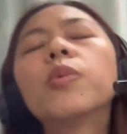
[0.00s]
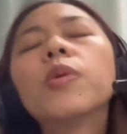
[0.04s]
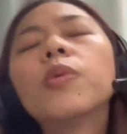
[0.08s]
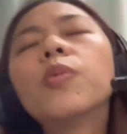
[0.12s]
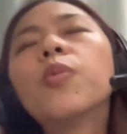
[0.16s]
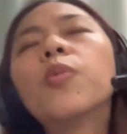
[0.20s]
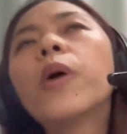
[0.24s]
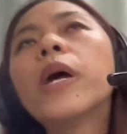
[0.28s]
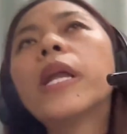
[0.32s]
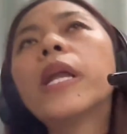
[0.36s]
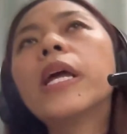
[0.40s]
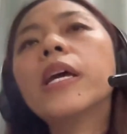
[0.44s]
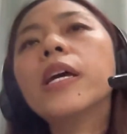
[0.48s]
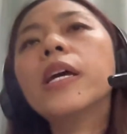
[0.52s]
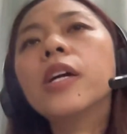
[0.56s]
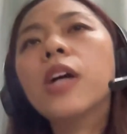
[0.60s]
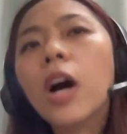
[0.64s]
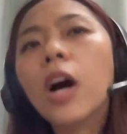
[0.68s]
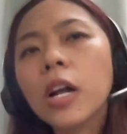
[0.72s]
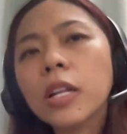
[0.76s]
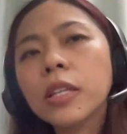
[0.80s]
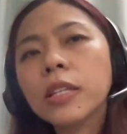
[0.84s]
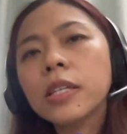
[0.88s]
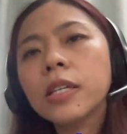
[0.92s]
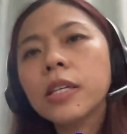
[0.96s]
when I
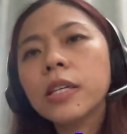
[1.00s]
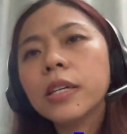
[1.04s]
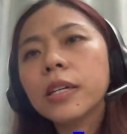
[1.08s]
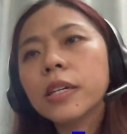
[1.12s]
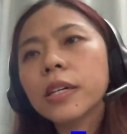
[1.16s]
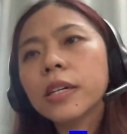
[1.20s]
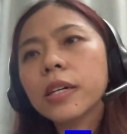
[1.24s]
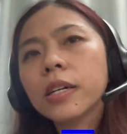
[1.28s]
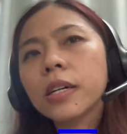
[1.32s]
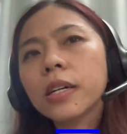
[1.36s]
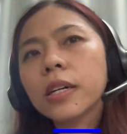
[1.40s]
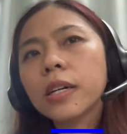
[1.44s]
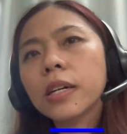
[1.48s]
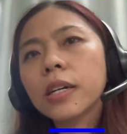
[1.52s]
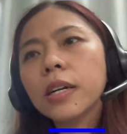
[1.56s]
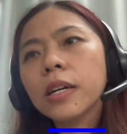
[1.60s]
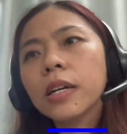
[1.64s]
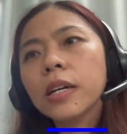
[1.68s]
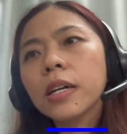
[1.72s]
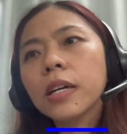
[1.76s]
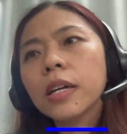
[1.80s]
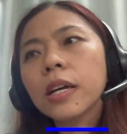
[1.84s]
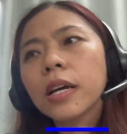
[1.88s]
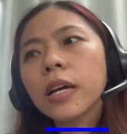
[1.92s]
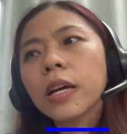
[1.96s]
got here,
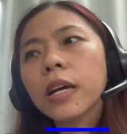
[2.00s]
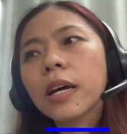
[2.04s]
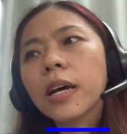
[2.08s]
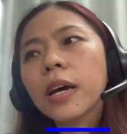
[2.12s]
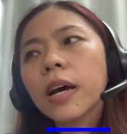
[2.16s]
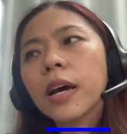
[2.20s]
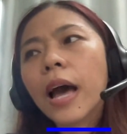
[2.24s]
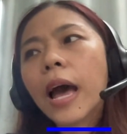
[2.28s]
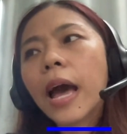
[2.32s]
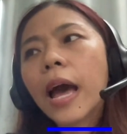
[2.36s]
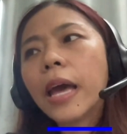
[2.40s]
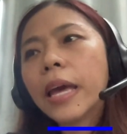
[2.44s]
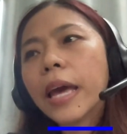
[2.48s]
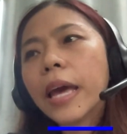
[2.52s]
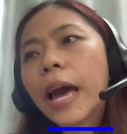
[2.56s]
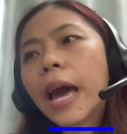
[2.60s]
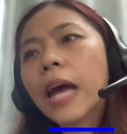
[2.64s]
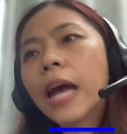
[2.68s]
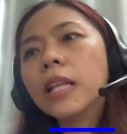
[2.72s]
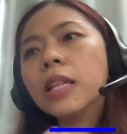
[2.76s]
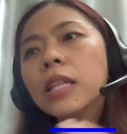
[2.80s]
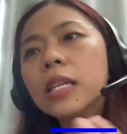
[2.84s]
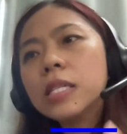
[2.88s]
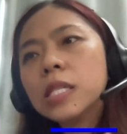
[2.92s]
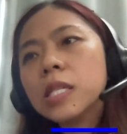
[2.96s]
I
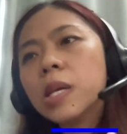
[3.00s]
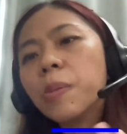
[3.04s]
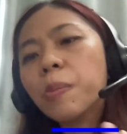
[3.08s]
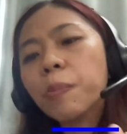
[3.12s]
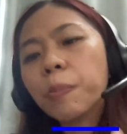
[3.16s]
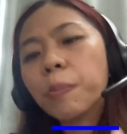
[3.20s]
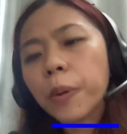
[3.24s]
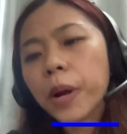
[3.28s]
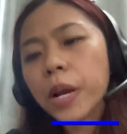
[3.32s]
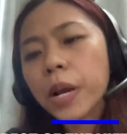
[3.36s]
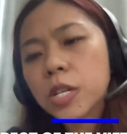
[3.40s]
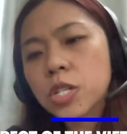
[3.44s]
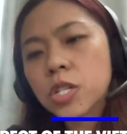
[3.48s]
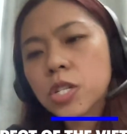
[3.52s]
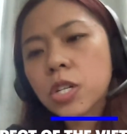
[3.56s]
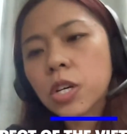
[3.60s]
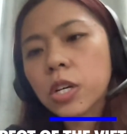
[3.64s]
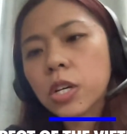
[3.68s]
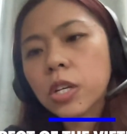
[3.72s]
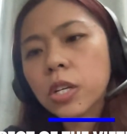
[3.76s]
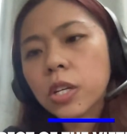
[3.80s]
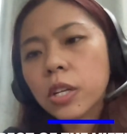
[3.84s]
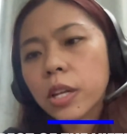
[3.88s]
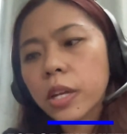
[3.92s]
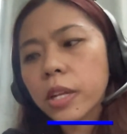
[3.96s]
had this
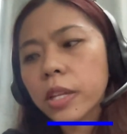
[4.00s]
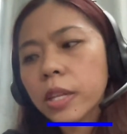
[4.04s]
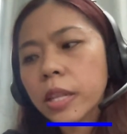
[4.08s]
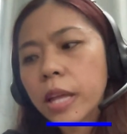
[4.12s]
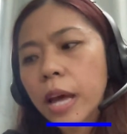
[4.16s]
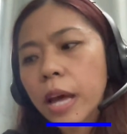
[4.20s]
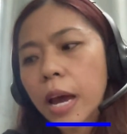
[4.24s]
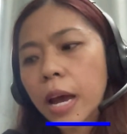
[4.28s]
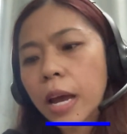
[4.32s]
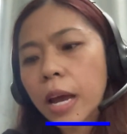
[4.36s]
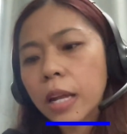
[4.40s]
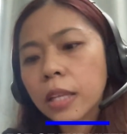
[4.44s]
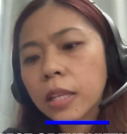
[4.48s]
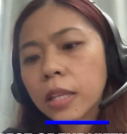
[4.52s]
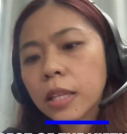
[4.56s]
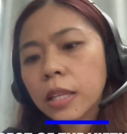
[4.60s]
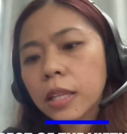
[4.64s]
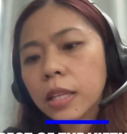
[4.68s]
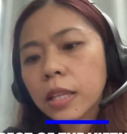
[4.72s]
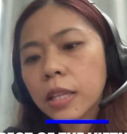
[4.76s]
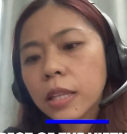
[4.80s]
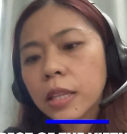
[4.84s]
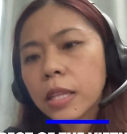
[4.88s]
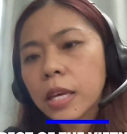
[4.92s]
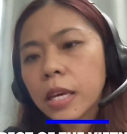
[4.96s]
impression that
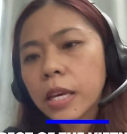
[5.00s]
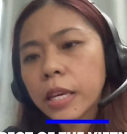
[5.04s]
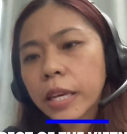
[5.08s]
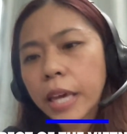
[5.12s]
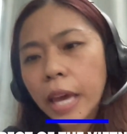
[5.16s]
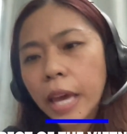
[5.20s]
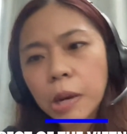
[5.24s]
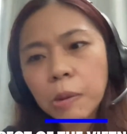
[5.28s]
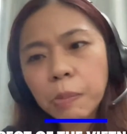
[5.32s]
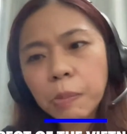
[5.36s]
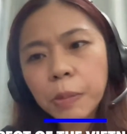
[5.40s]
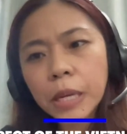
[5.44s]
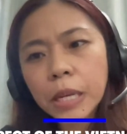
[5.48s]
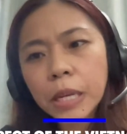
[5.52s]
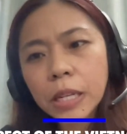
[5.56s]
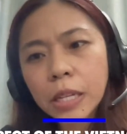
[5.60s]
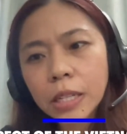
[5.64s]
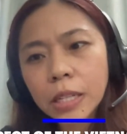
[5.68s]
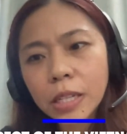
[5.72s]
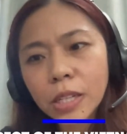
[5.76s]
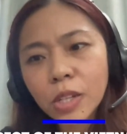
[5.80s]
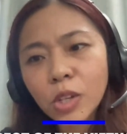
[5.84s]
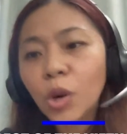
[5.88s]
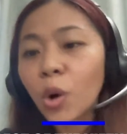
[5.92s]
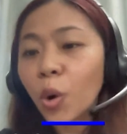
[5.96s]
they can be a
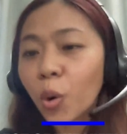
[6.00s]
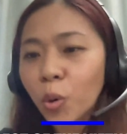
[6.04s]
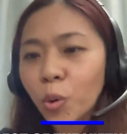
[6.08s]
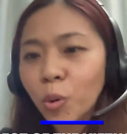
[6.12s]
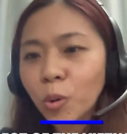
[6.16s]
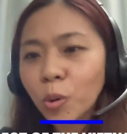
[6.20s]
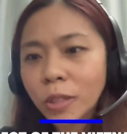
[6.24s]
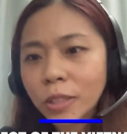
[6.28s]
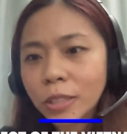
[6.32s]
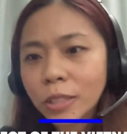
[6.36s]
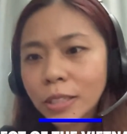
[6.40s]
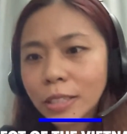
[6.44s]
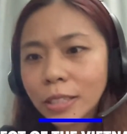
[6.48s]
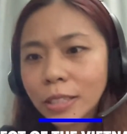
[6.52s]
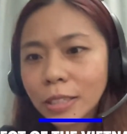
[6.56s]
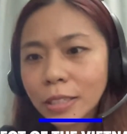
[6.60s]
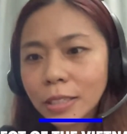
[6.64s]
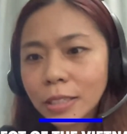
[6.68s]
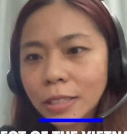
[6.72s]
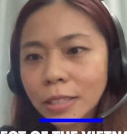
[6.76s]
little cold.